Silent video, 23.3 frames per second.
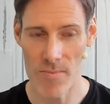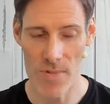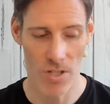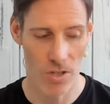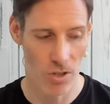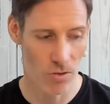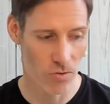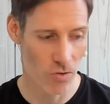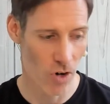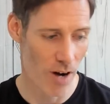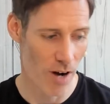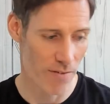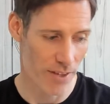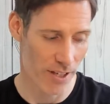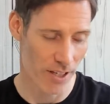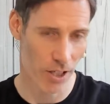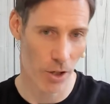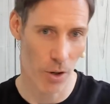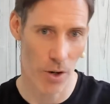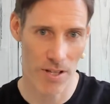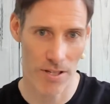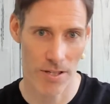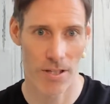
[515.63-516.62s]
So rather than
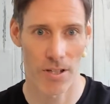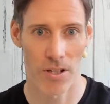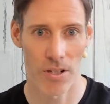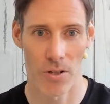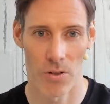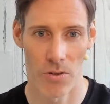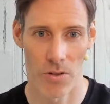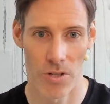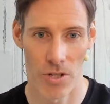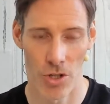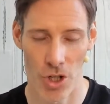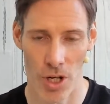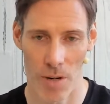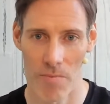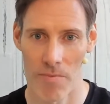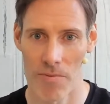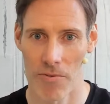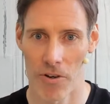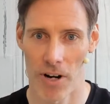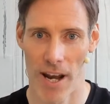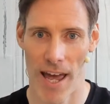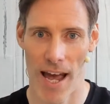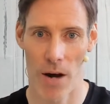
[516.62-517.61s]
going to the gym
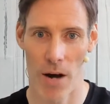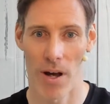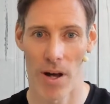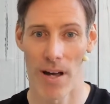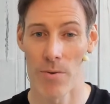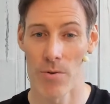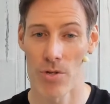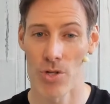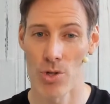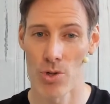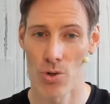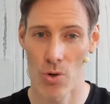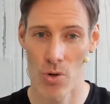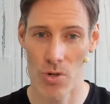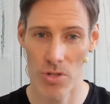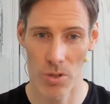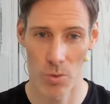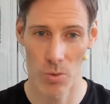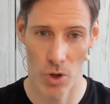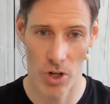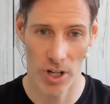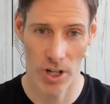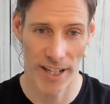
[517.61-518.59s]
for an hour, it was
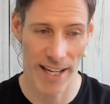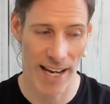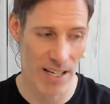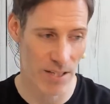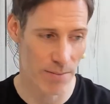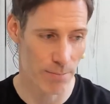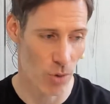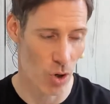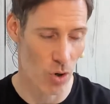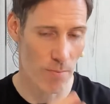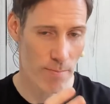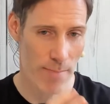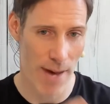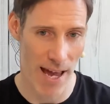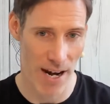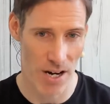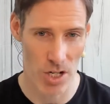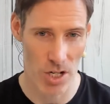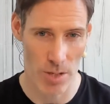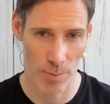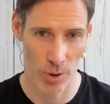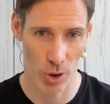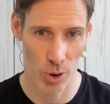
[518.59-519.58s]
shorter workouts, more
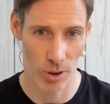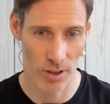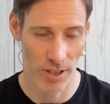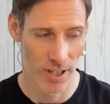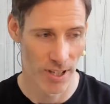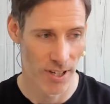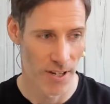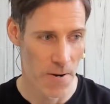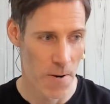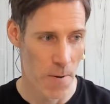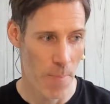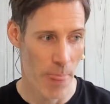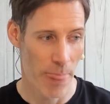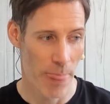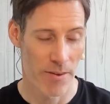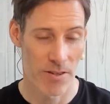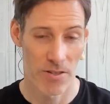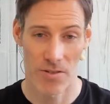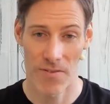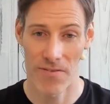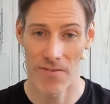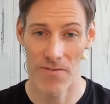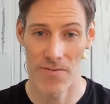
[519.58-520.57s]
manageable,
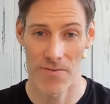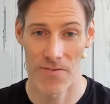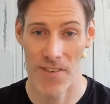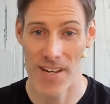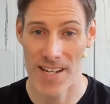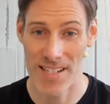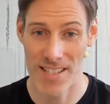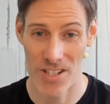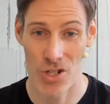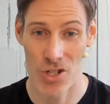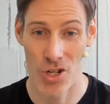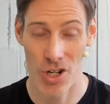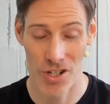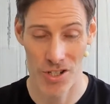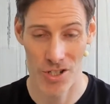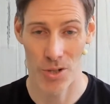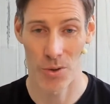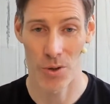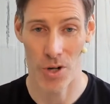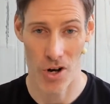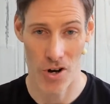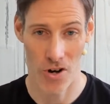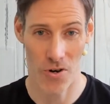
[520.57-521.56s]
some things that she could
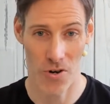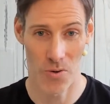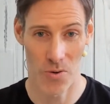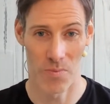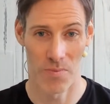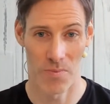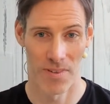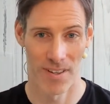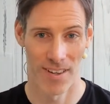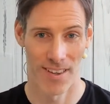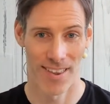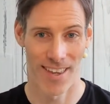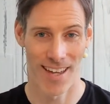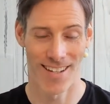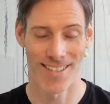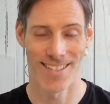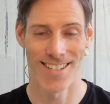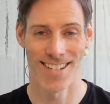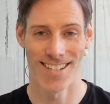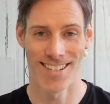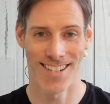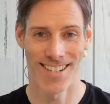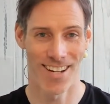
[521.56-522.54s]
do at home that
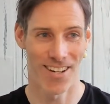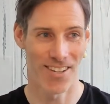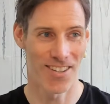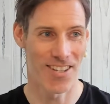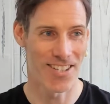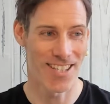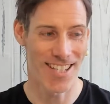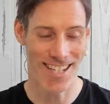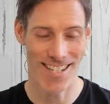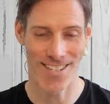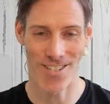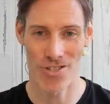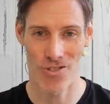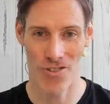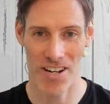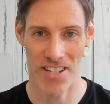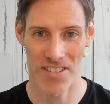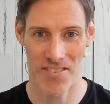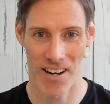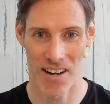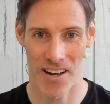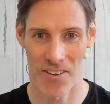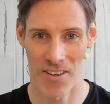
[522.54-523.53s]
didn't
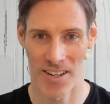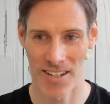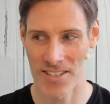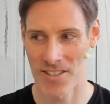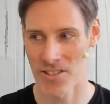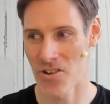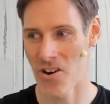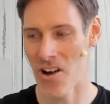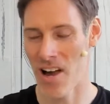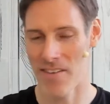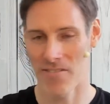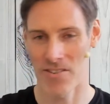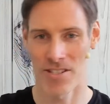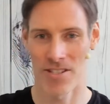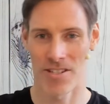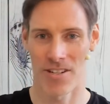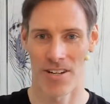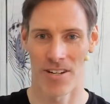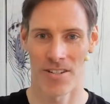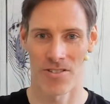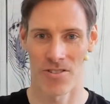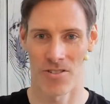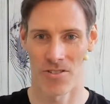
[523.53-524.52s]
stress her out, that she's not having
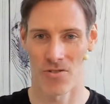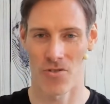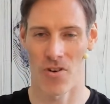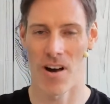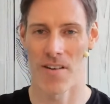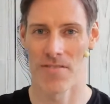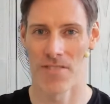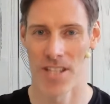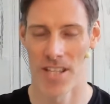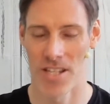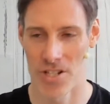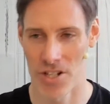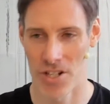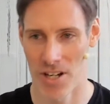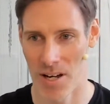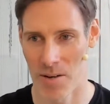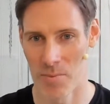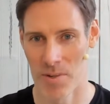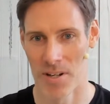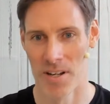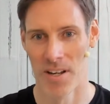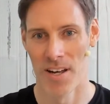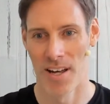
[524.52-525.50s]
to drive to the
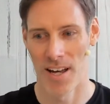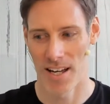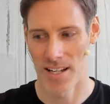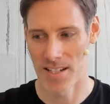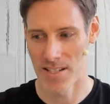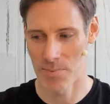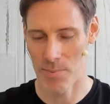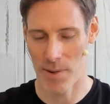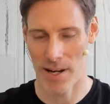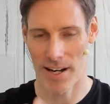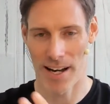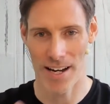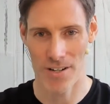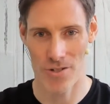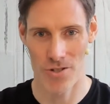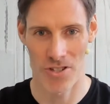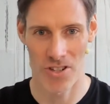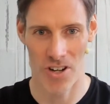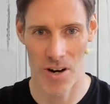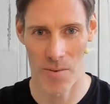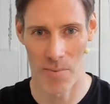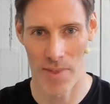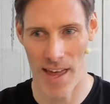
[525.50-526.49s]
gym and spend extra
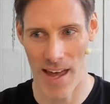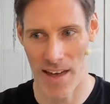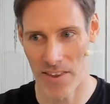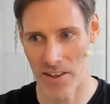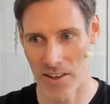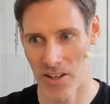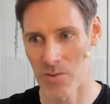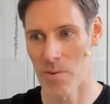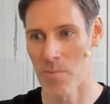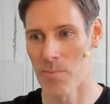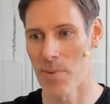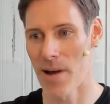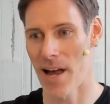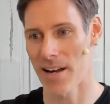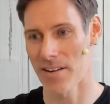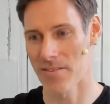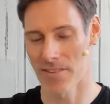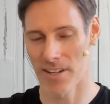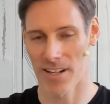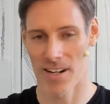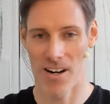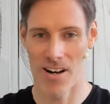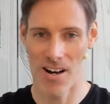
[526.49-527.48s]
time there and then coming back
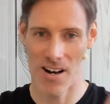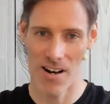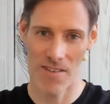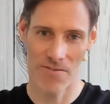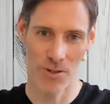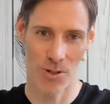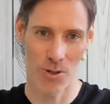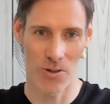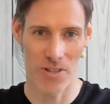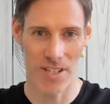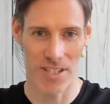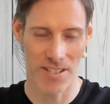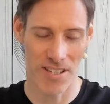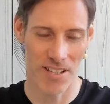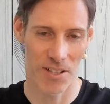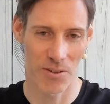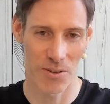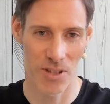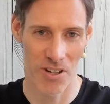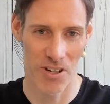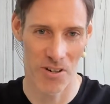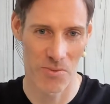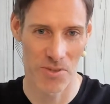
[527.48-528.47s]
and thinking, oh, I've got all this to
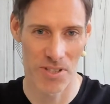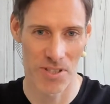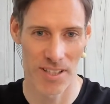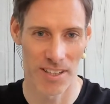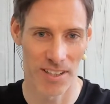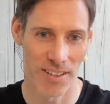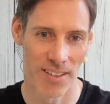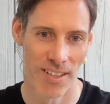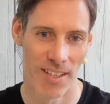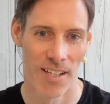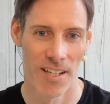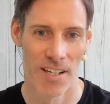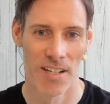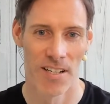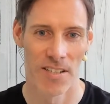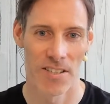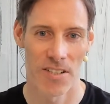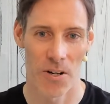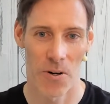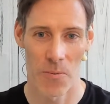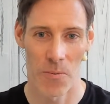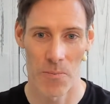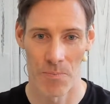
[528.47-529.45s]
do at home still.
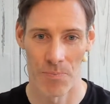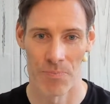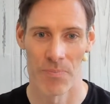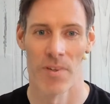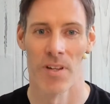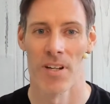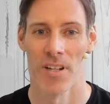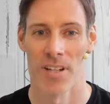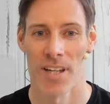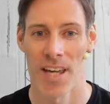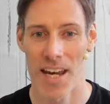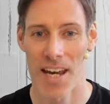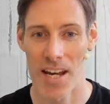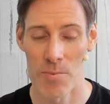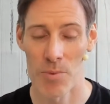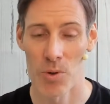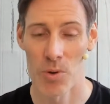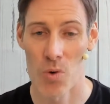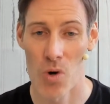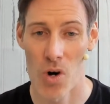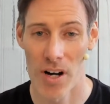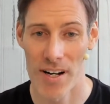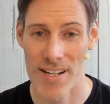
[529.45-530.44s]
So key
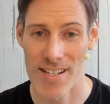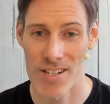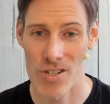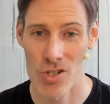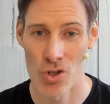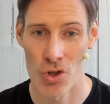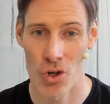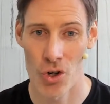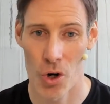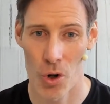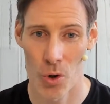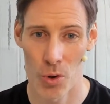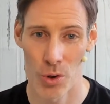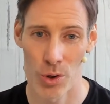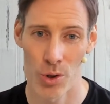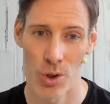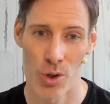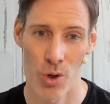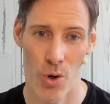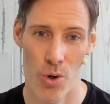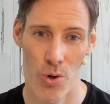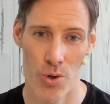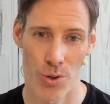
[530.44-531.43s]
number one is control your
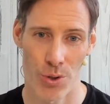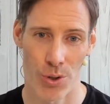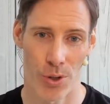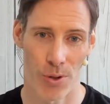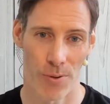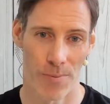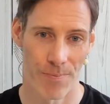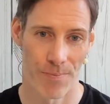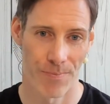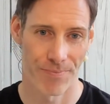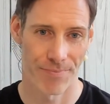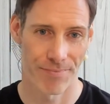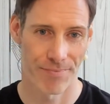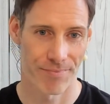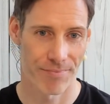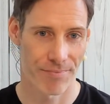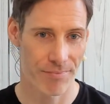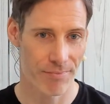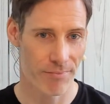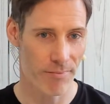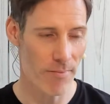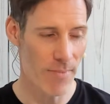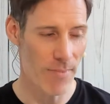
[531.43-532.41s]
cortisol.
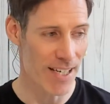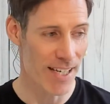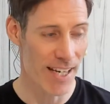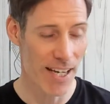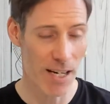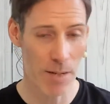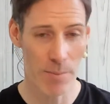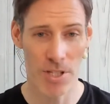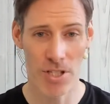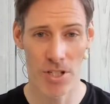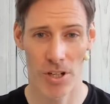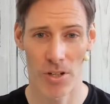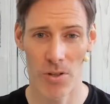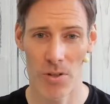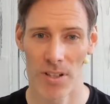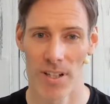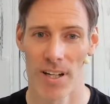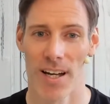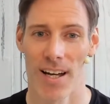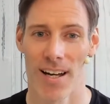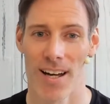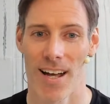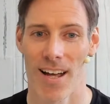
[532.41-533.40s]
Key number two,
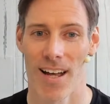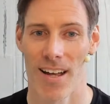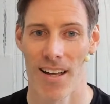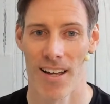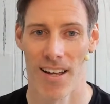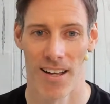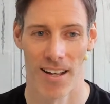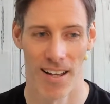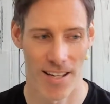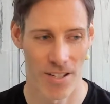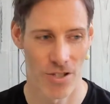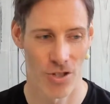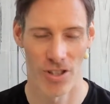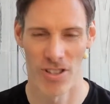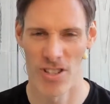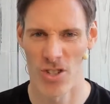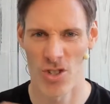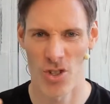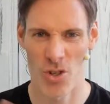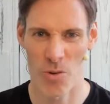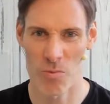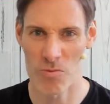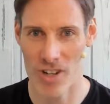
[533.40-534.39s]
let's
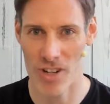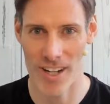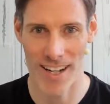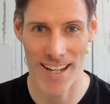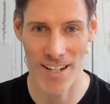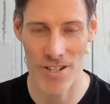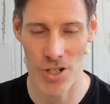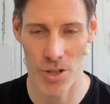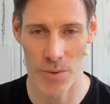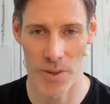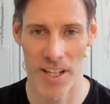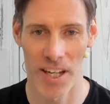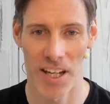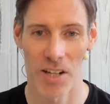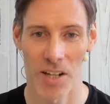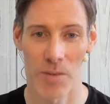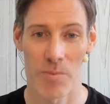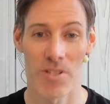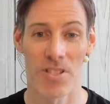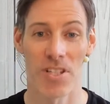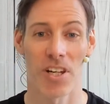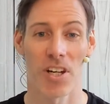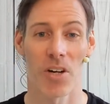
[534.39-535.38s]
just jump right in, shall we? Key
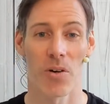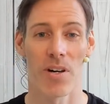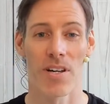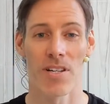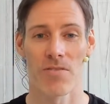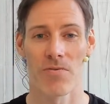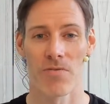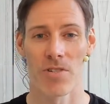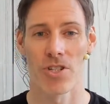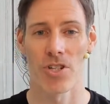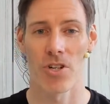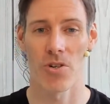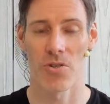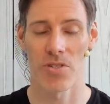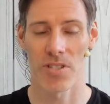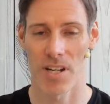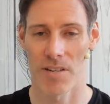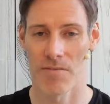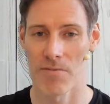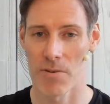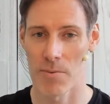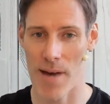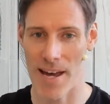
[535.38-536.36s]
number two is reducing
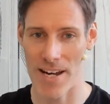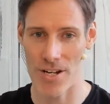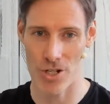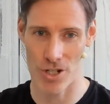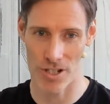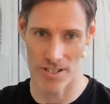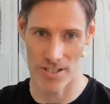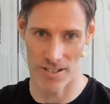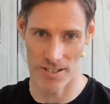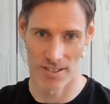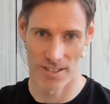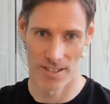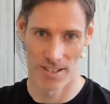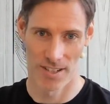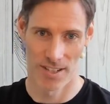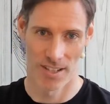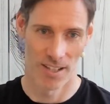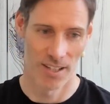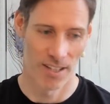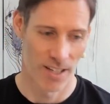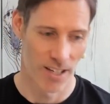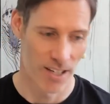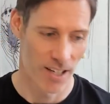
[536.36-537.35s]
inflammation.
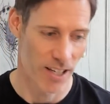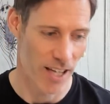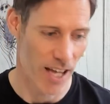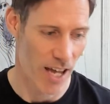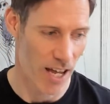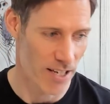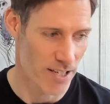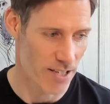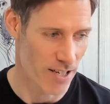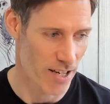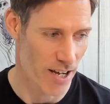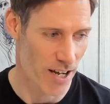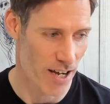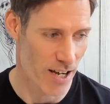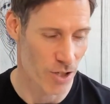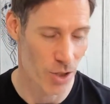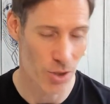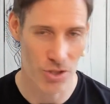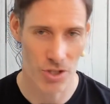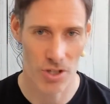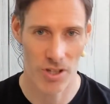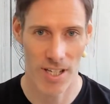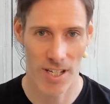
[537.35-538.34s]
And I
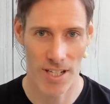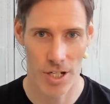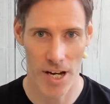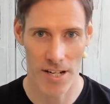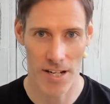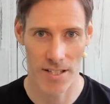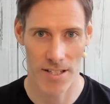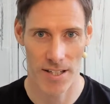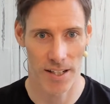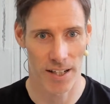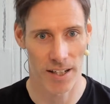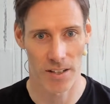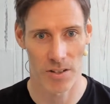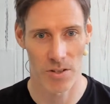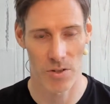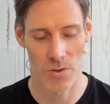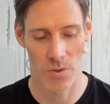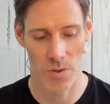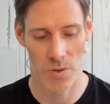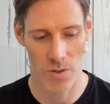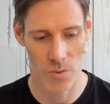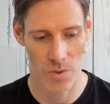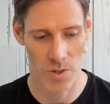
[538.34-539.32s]
touched on this yesterday
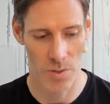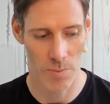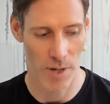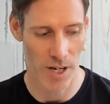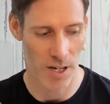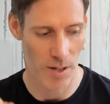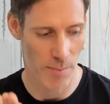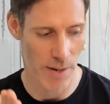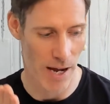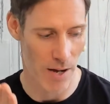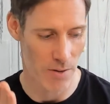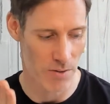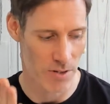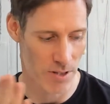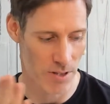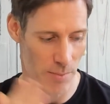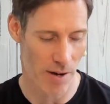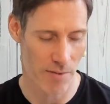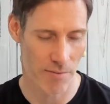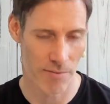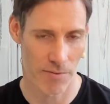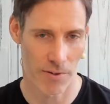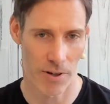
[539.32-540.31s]
because we were speaking about
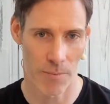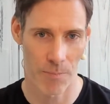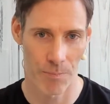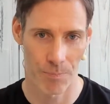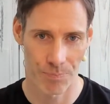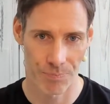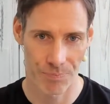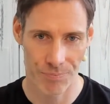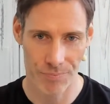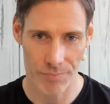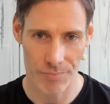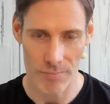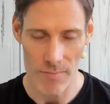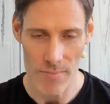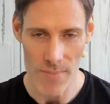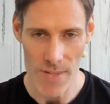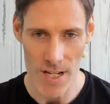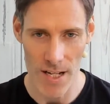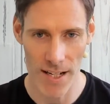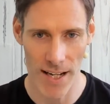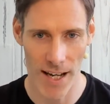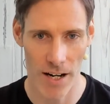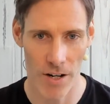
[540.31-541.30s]
Samantha,
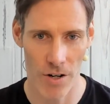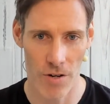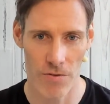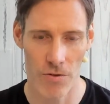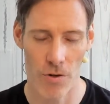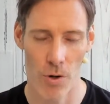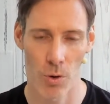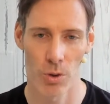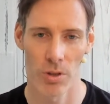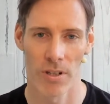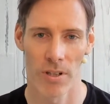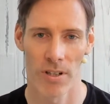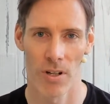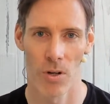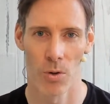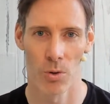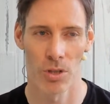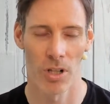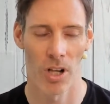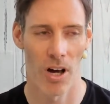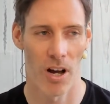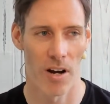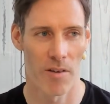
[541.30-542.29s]
again, another
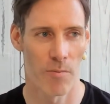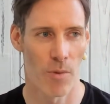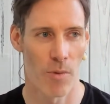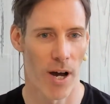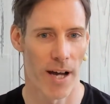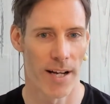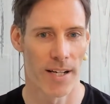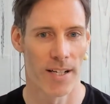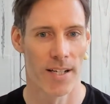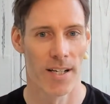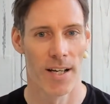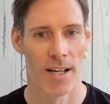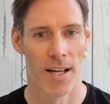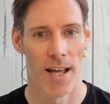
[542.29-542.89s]
old client of mine.